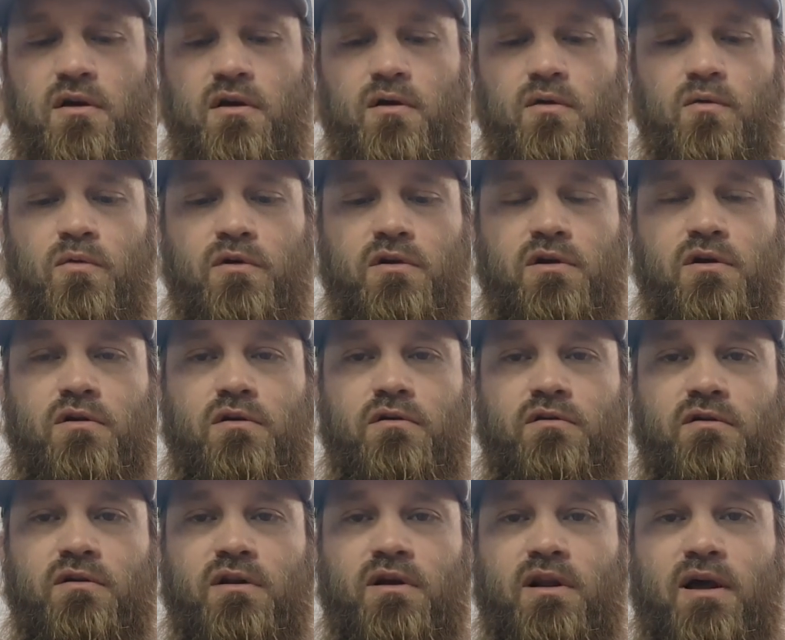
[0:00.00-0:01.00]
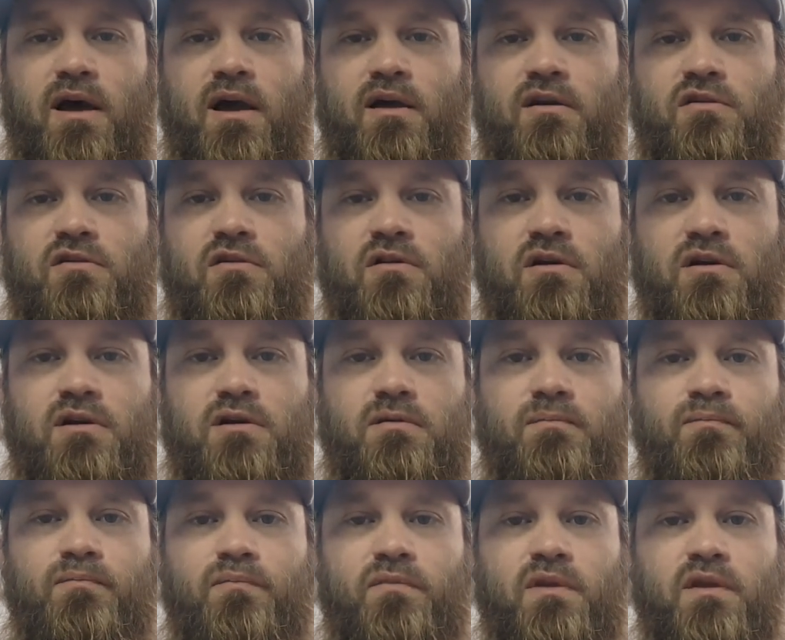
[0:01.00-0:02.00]
We're using it actually
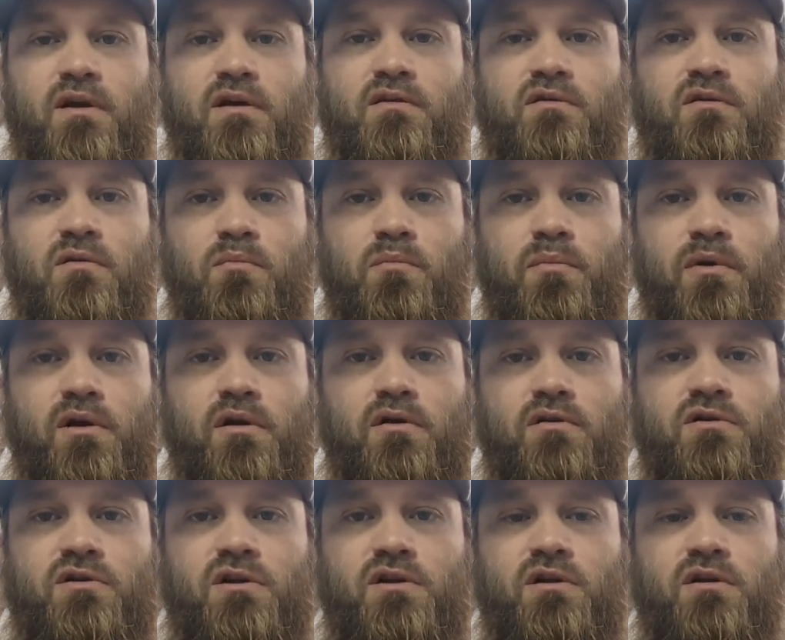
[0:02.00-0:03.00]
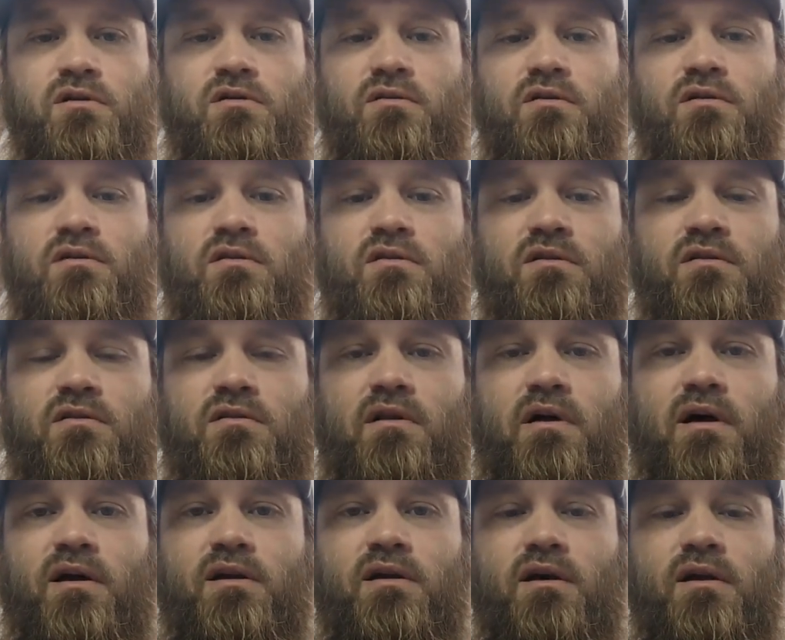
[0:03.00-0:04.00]
in some bigger jigs. This is
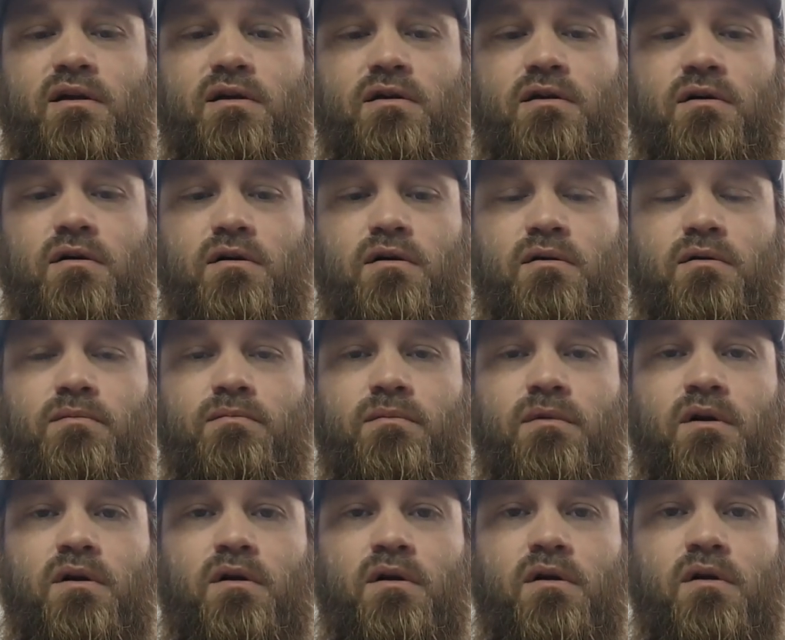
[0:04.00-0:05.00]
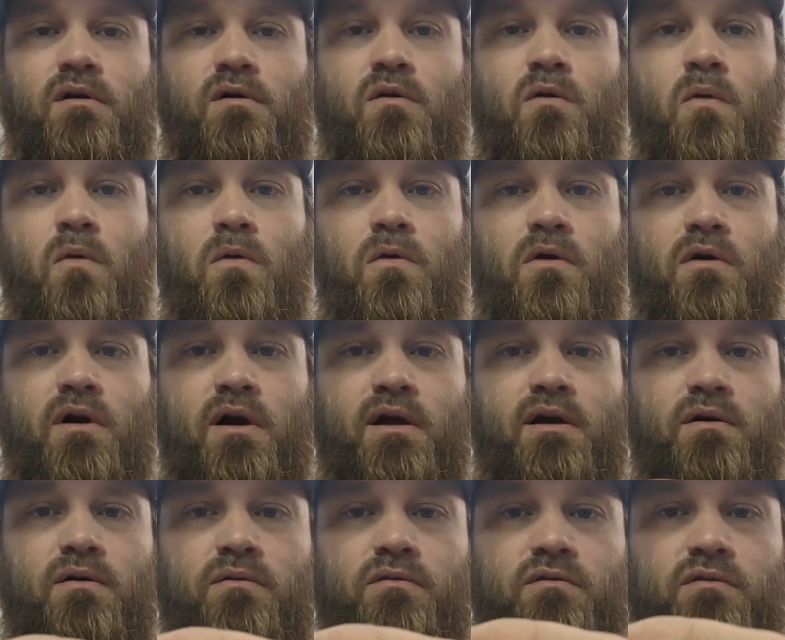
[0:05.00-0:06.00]
like a 1/4
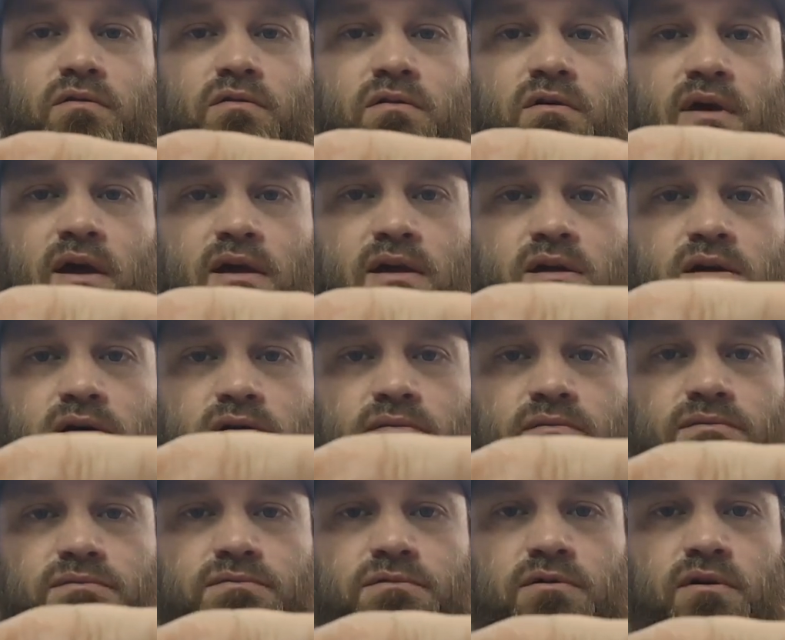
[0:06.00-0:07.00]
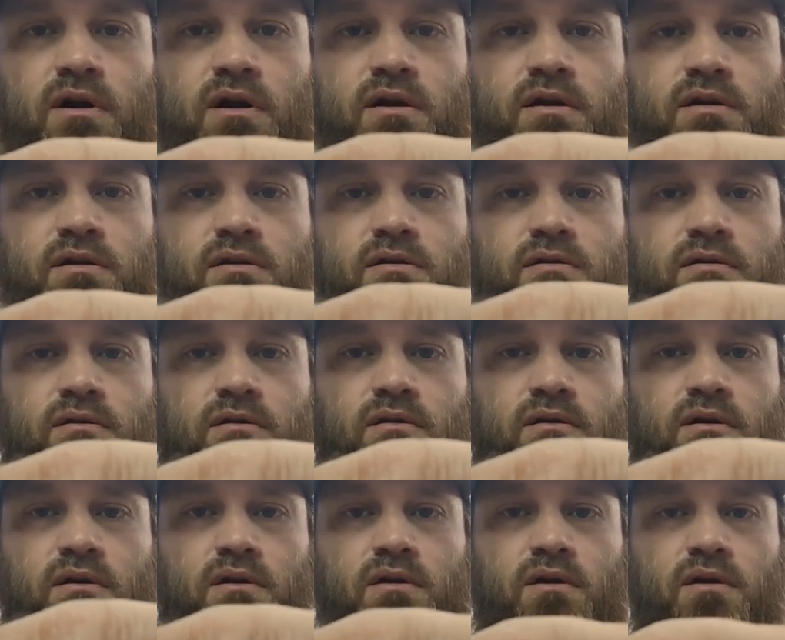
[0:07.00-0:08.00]
ounce head right here.
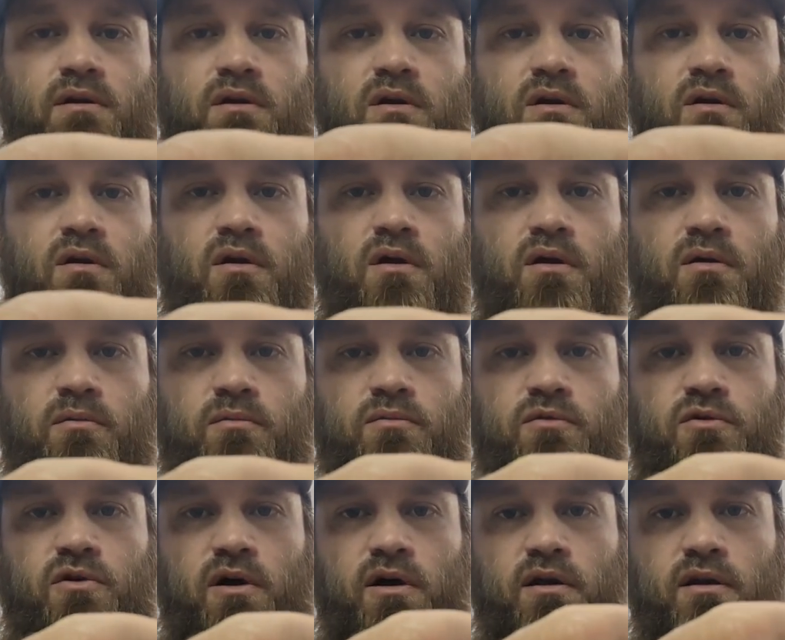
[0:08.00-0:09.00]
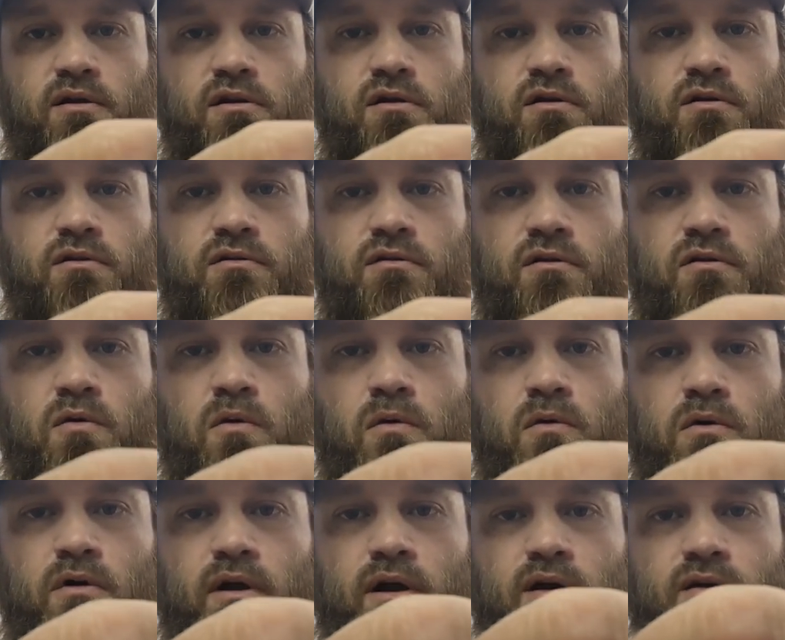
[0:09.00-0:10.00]
Trying to use the
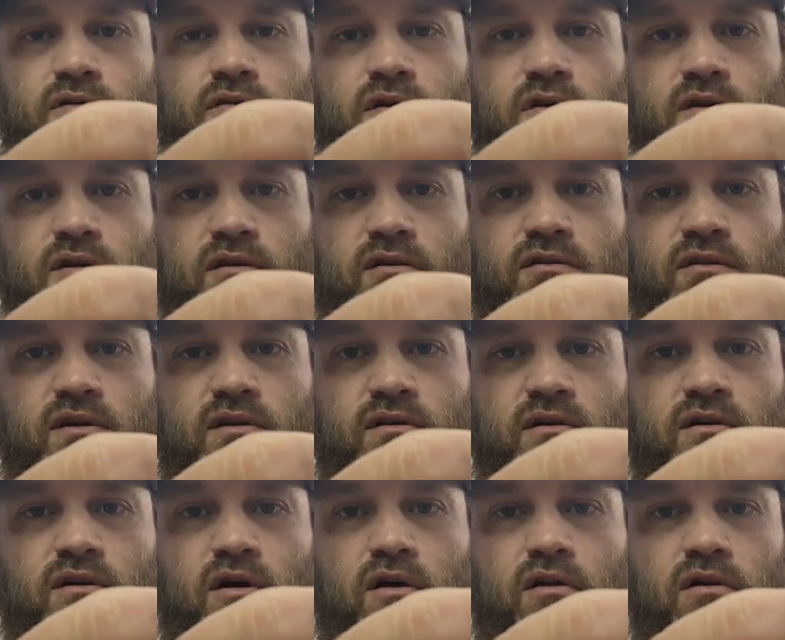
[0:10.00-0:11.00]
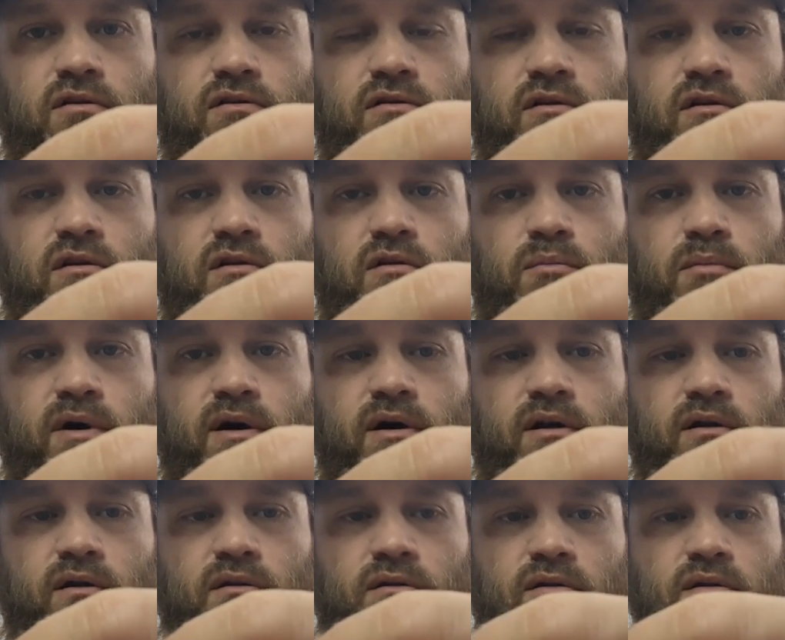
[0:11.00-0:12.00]
1/4 ounce so you can see the colors a little
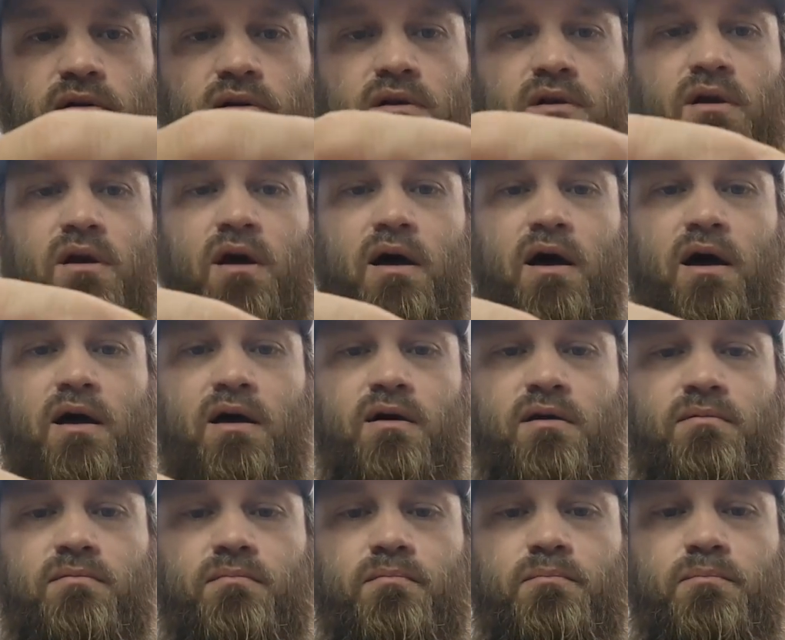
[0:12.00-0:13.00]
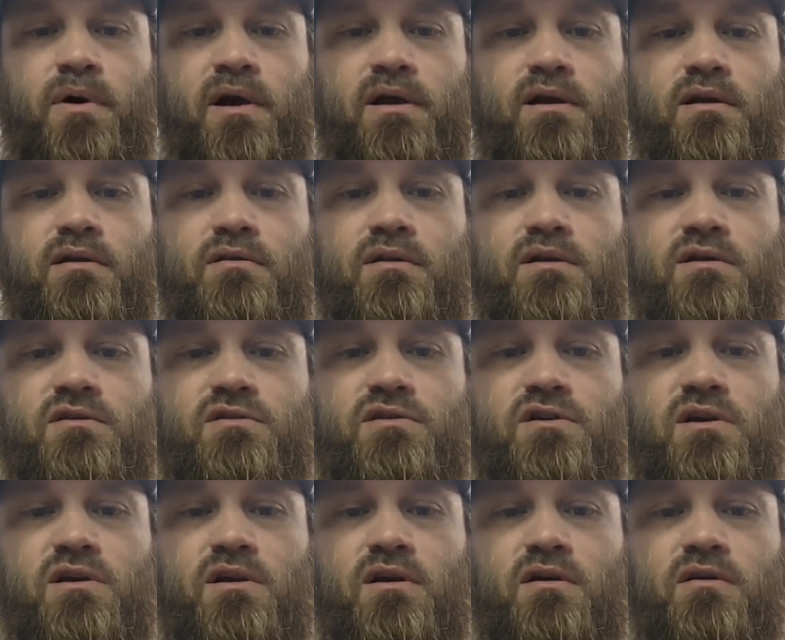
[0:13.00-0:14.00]
better. I painted these
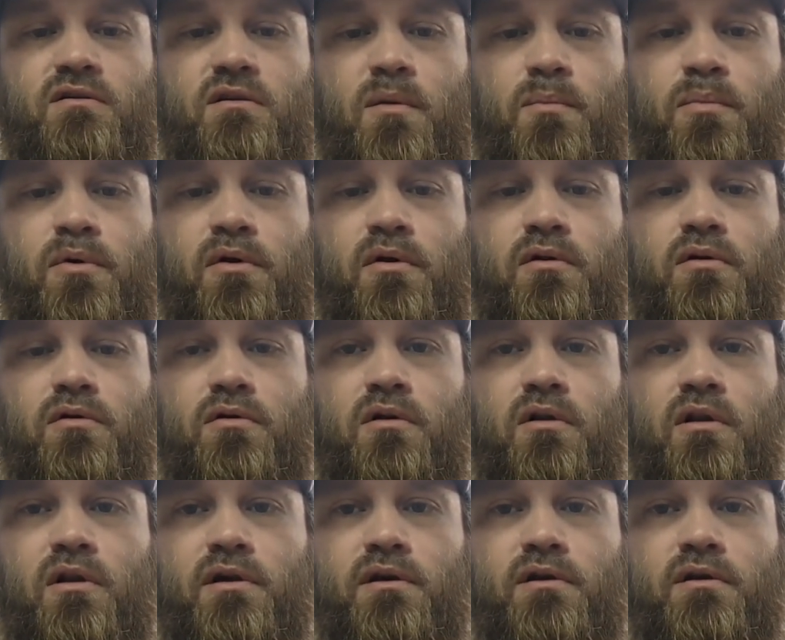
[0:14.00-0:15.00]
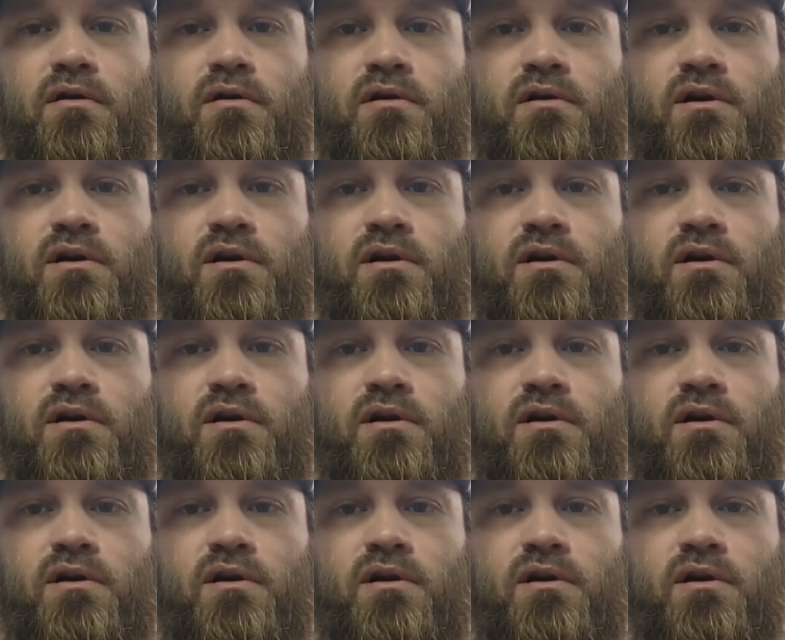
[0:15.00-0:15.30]
jigs. I put a little glitter. You